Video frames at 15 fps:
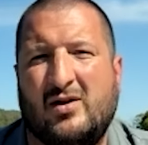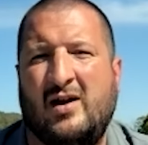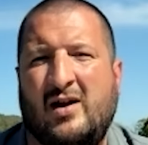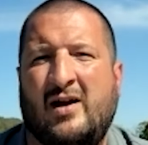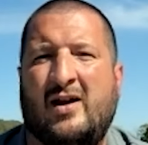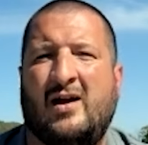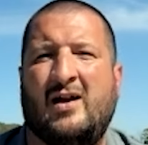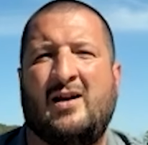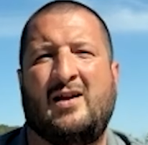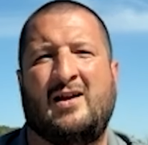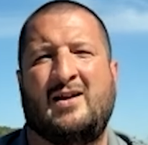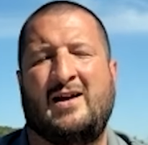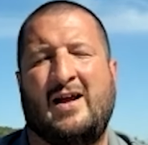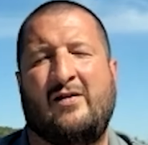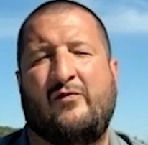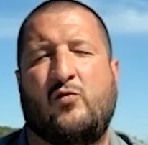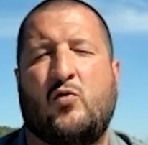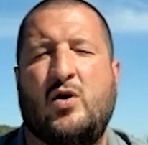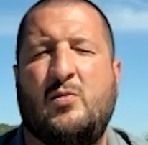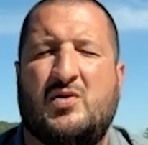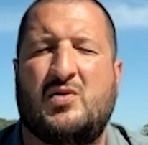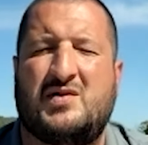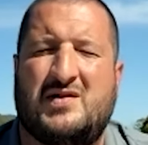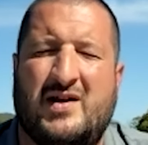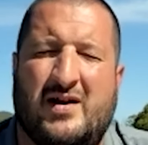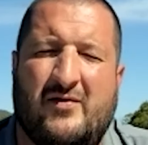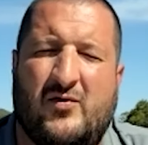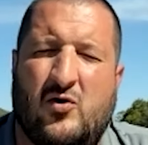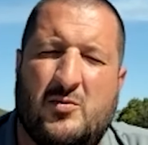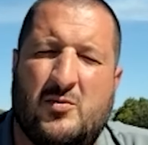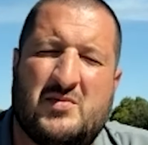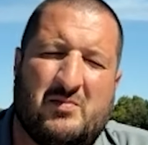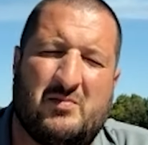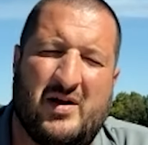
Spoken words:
and again, 40% of homes in